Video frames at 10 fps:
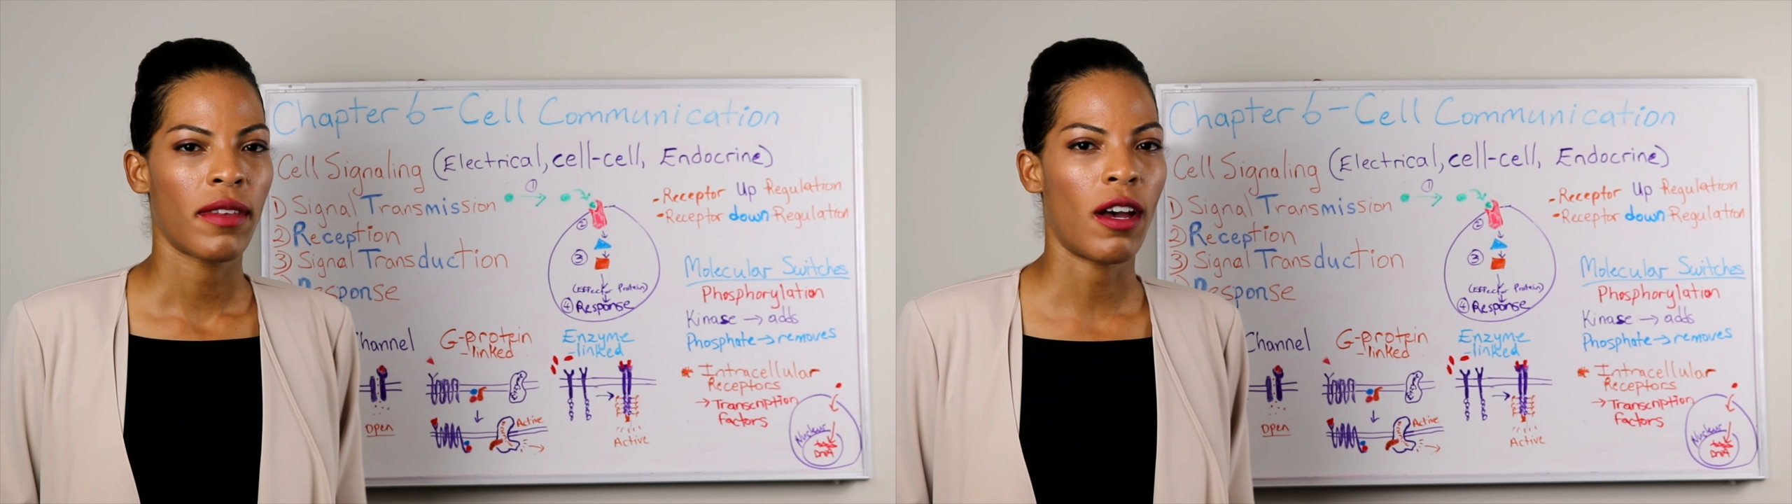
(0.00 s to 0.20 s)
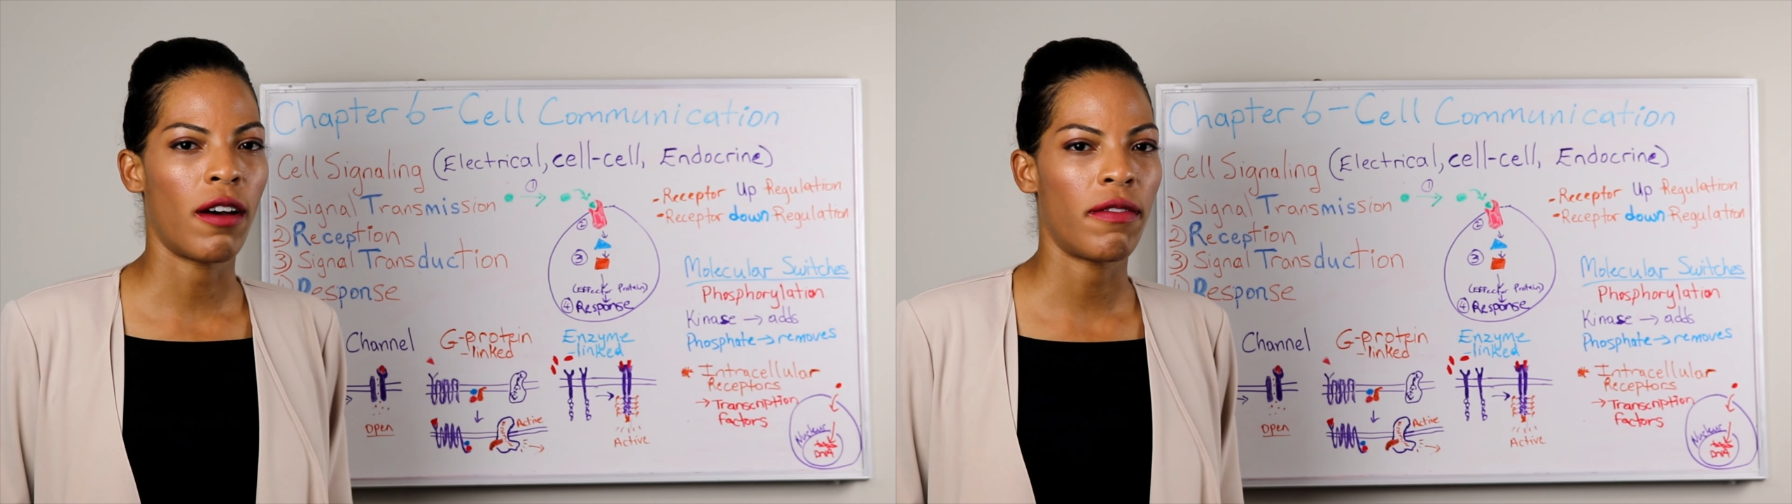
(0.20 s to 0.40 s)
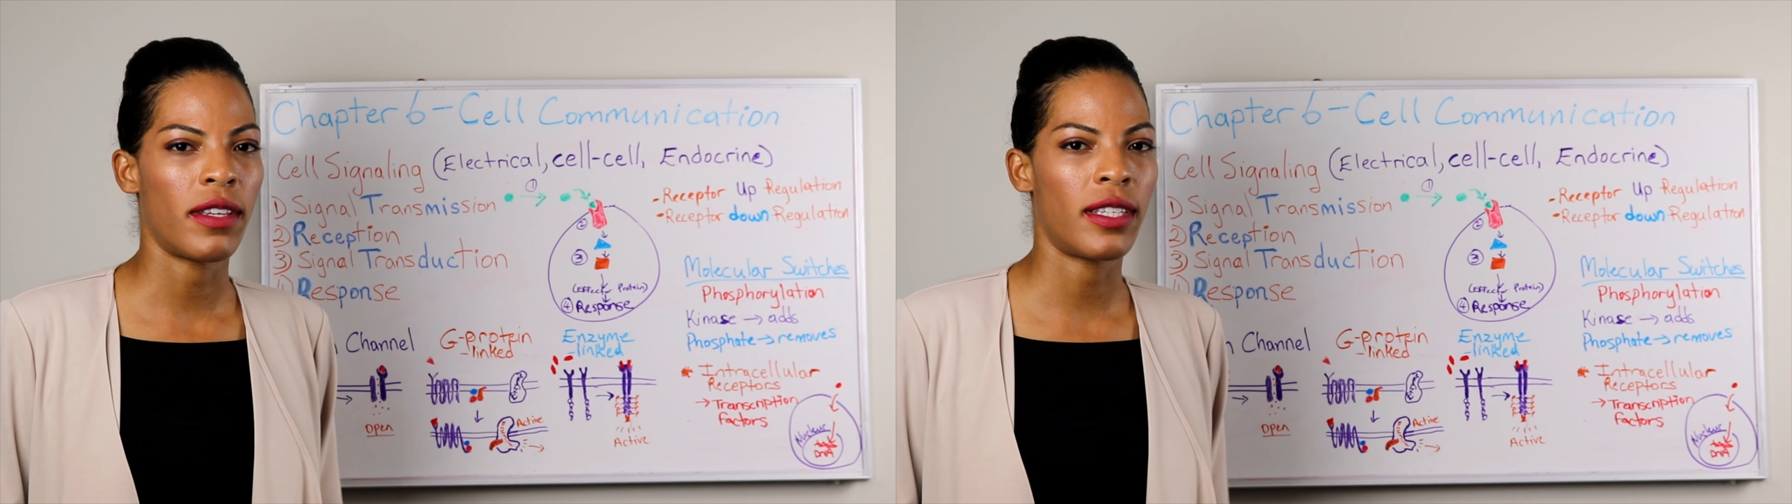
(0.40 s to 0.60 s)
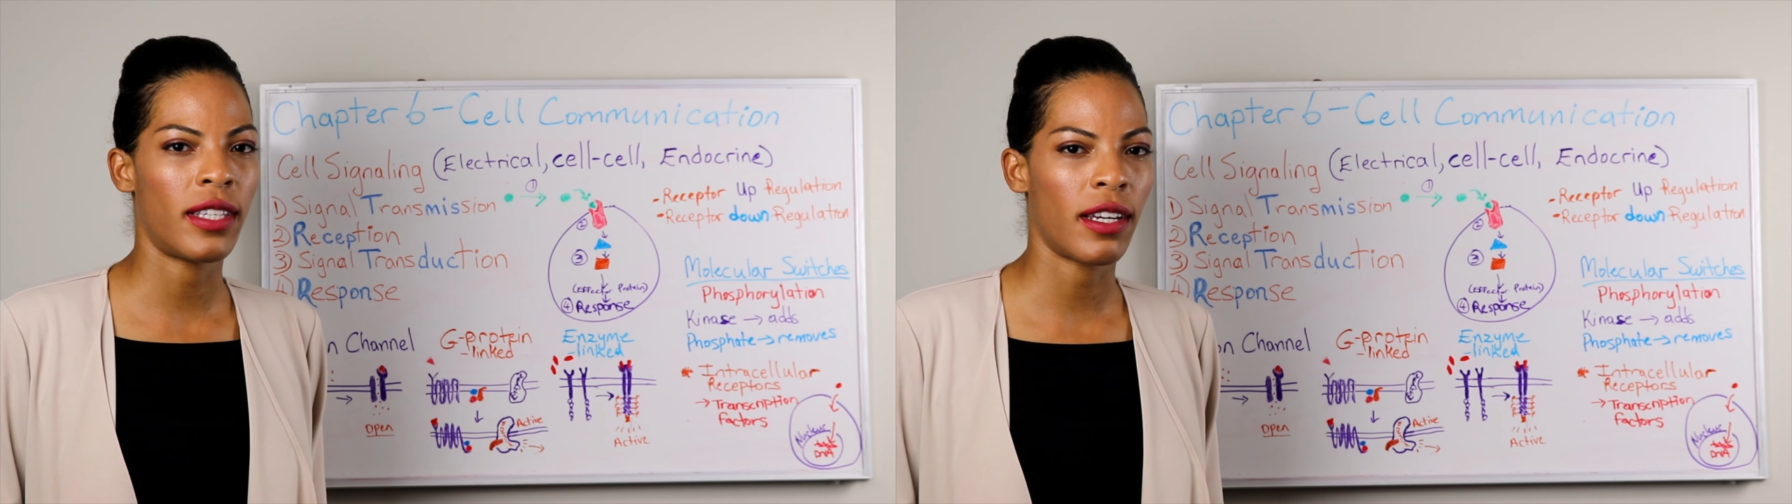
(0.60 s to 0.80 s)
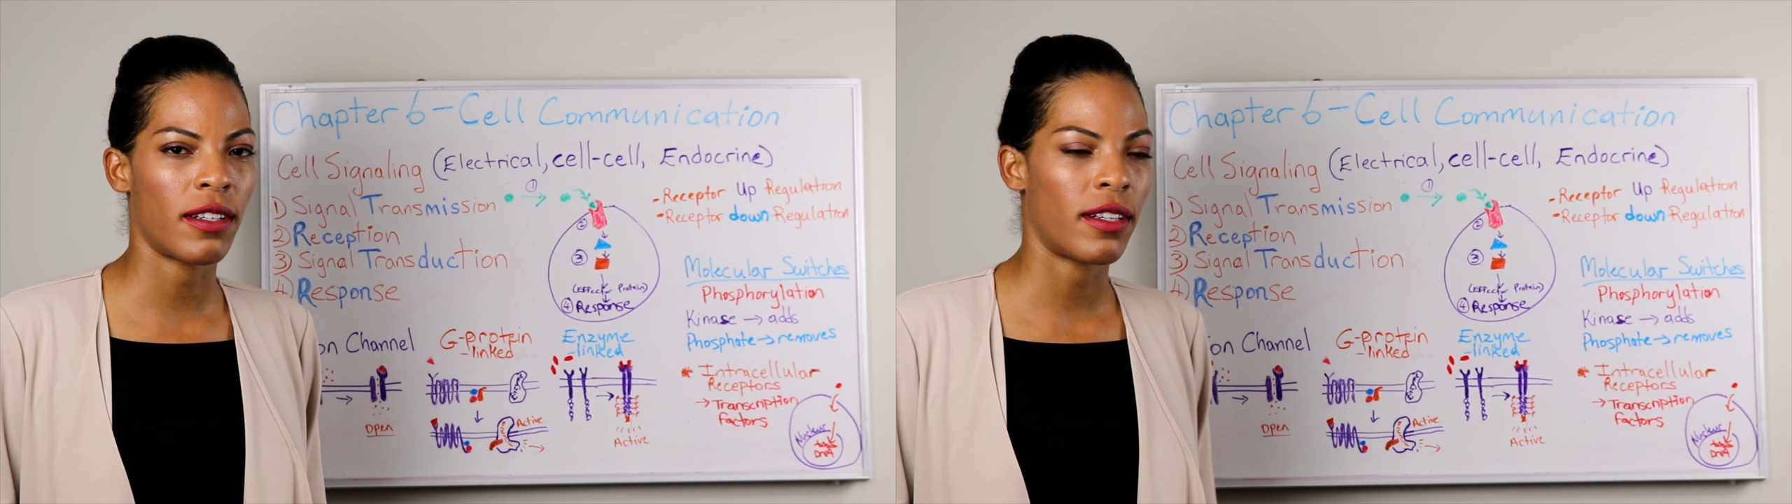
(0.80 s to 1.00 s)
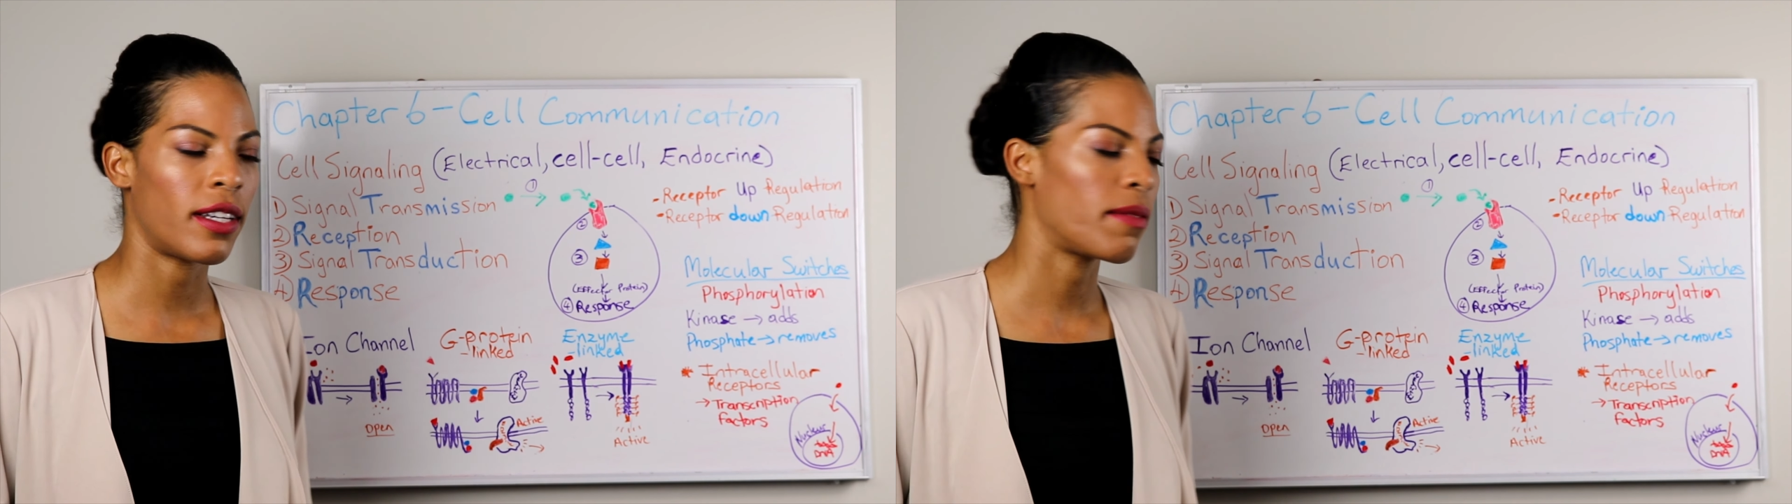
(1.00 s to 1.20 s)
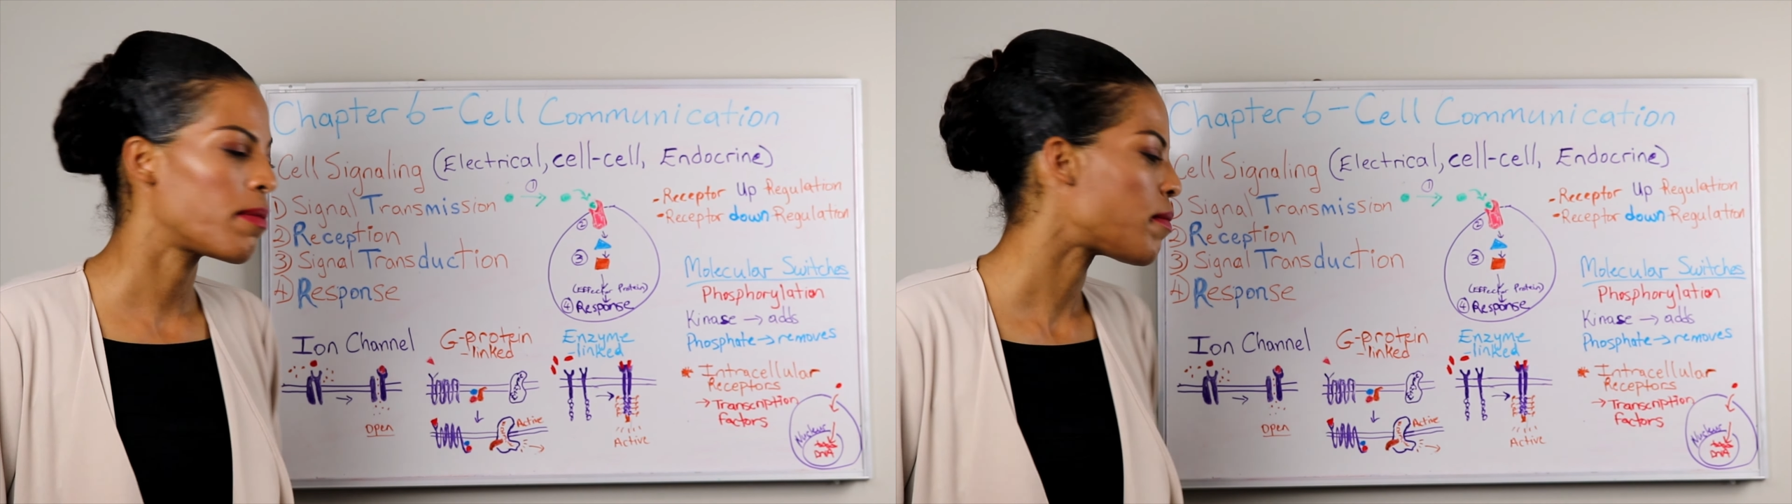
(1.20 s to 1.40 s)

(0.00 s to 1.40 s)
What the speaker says: of the signaling.